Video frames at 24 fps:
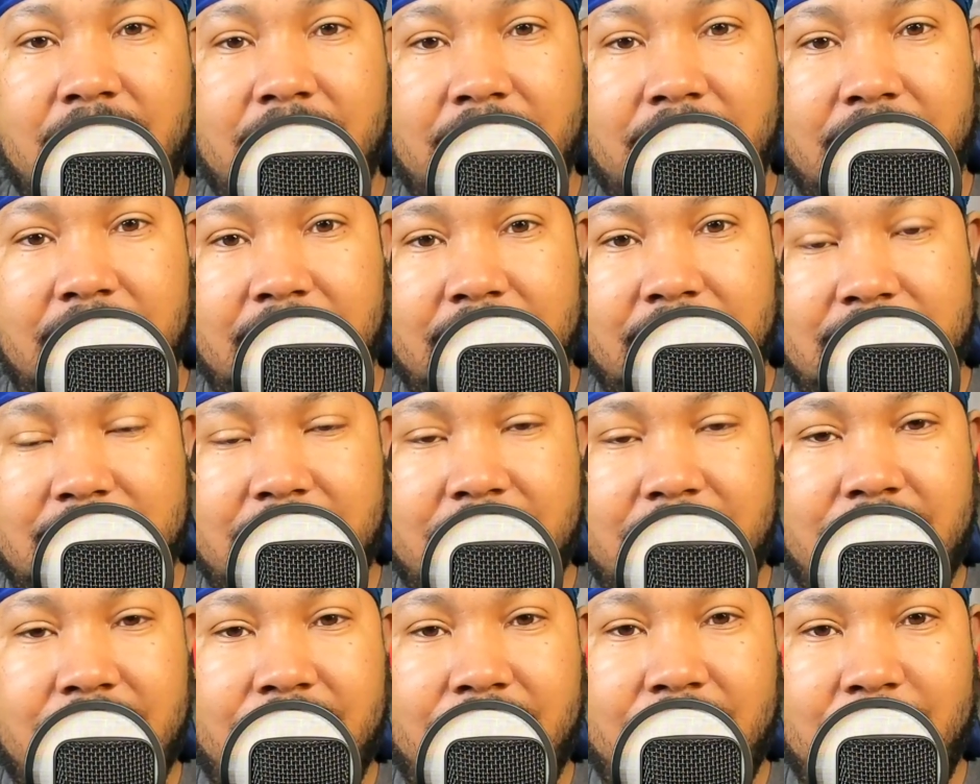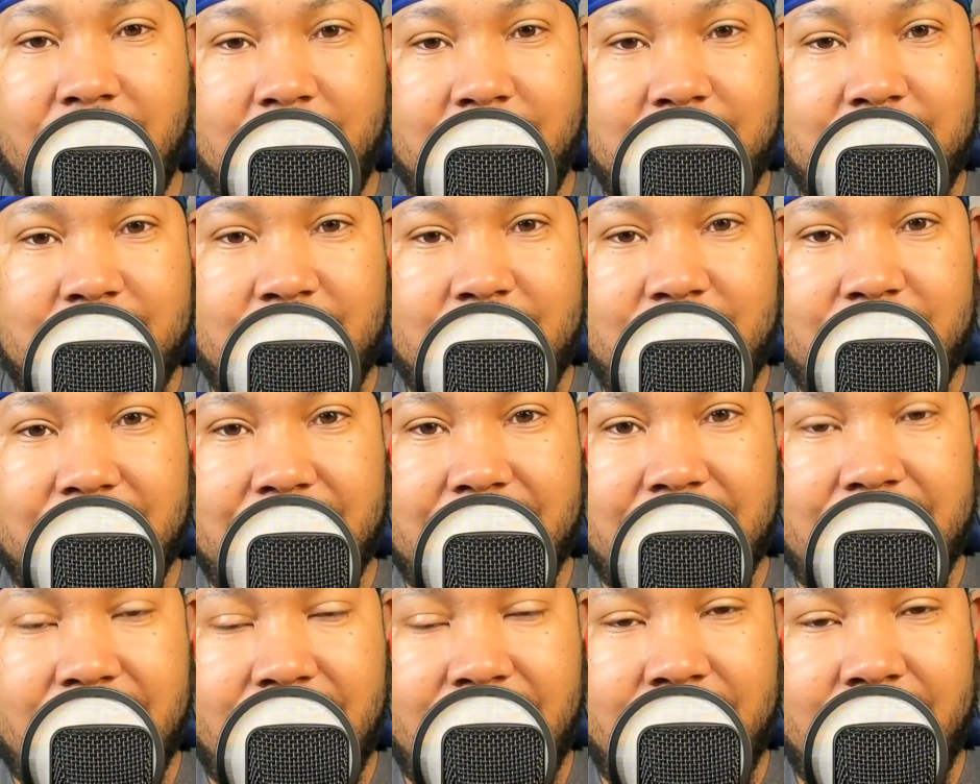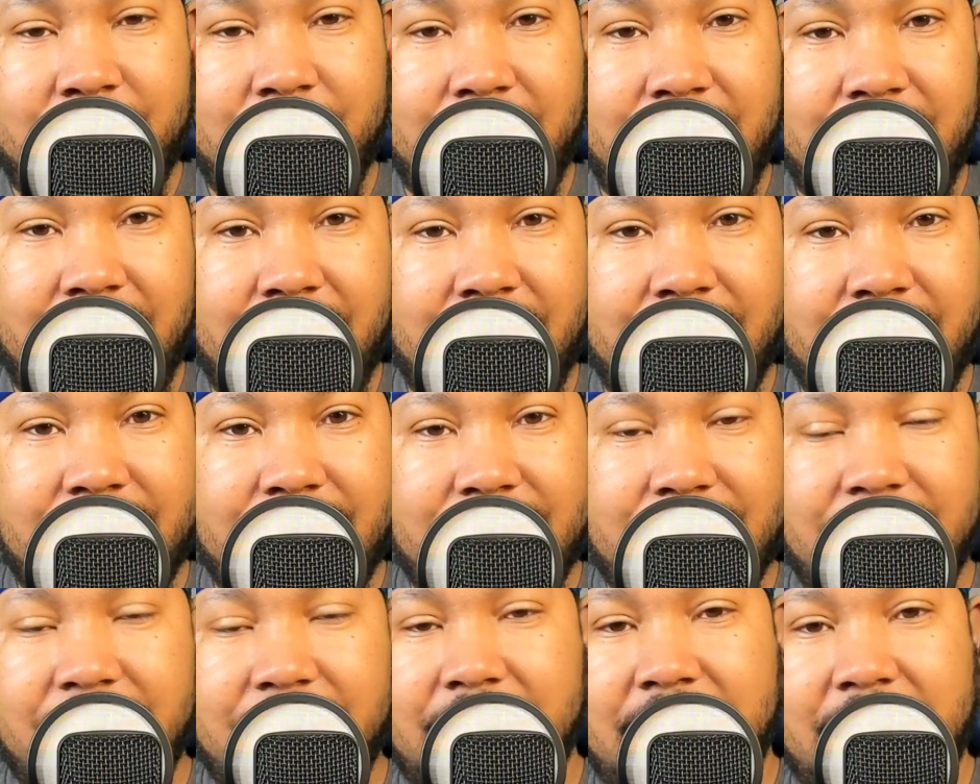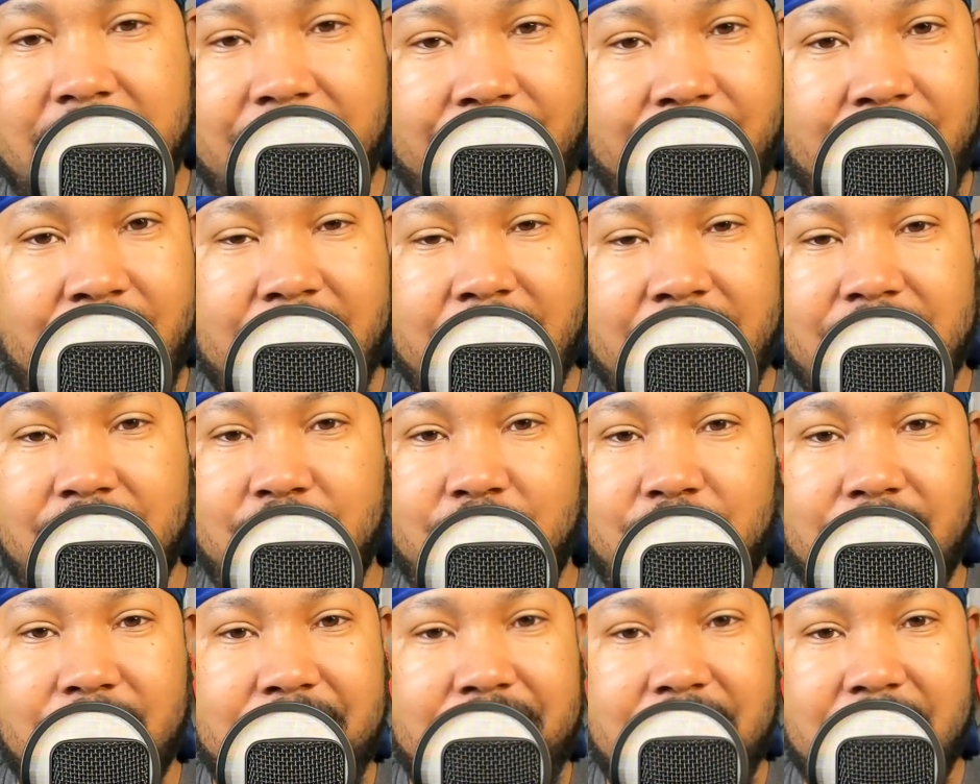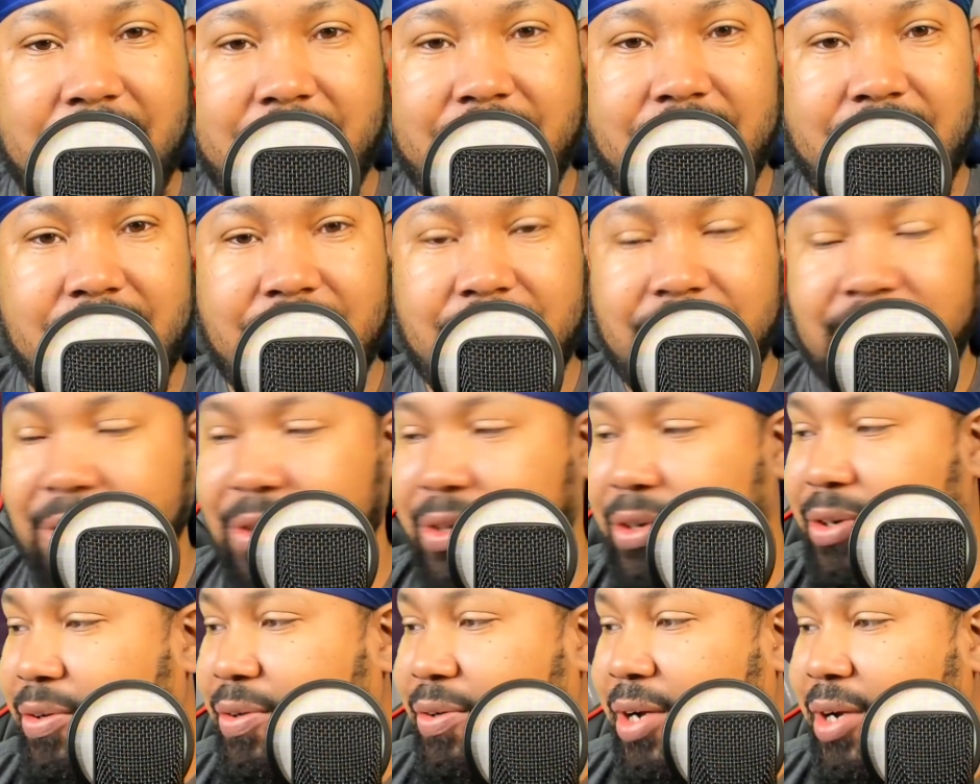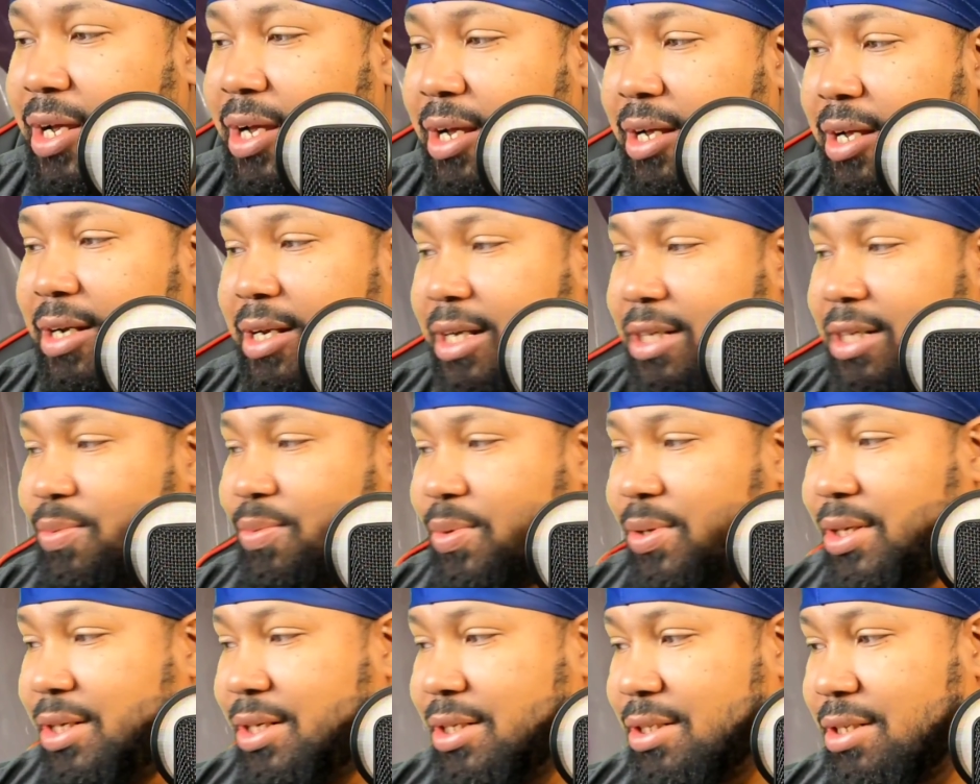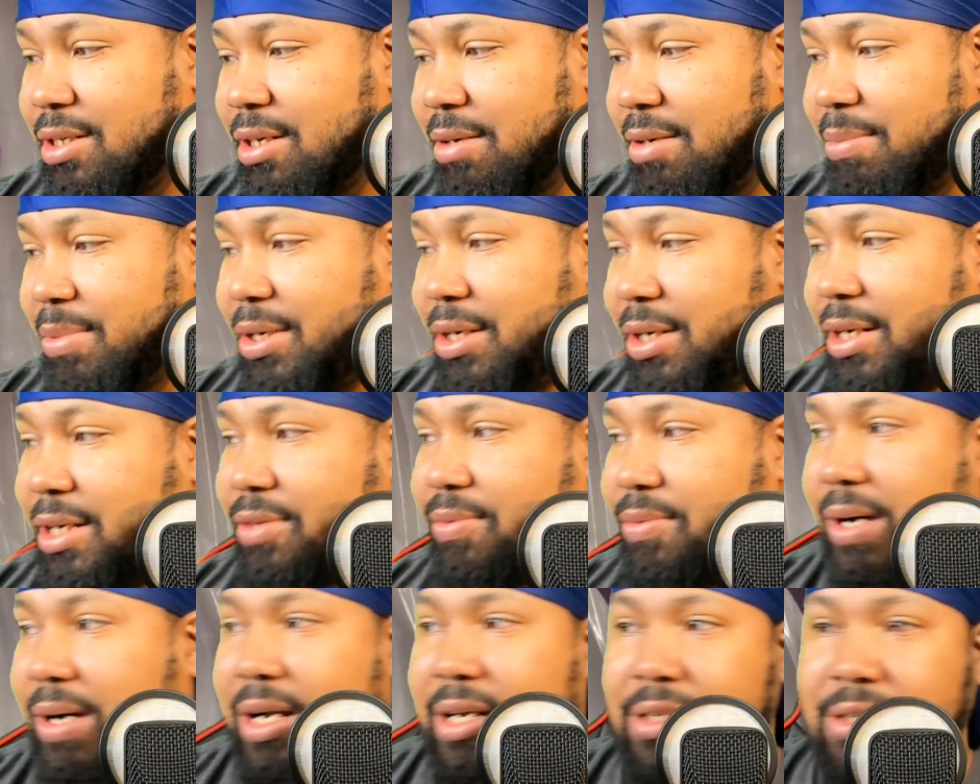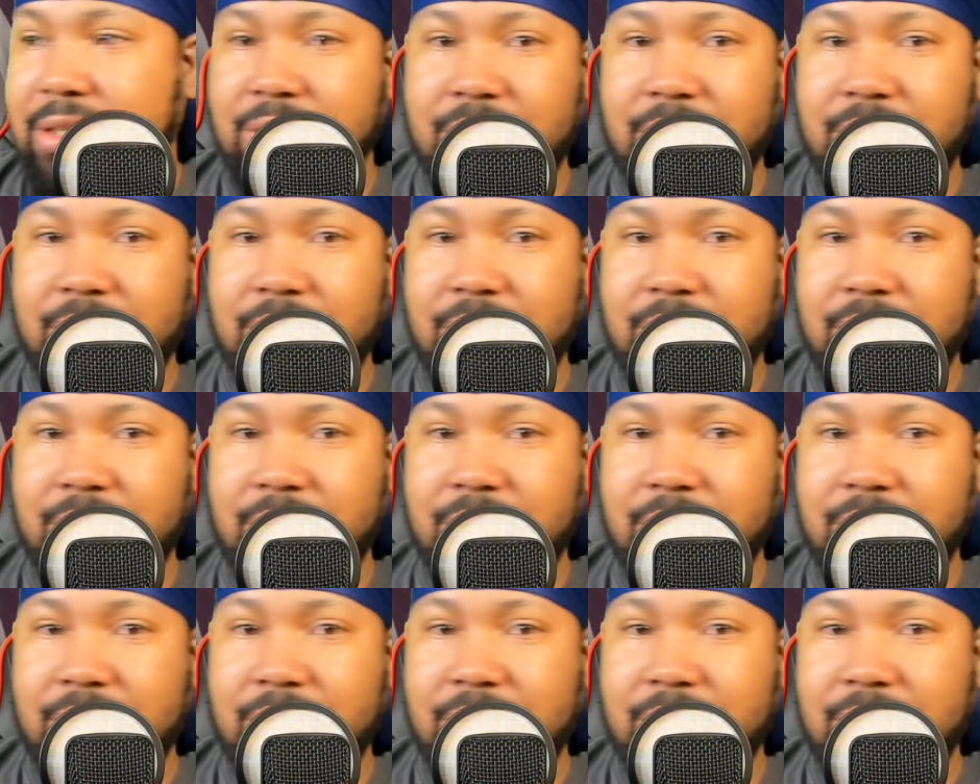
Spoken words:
and take a comb to it. Comb it in and have a nice brush session. You know, that's when this come in. That's why it's so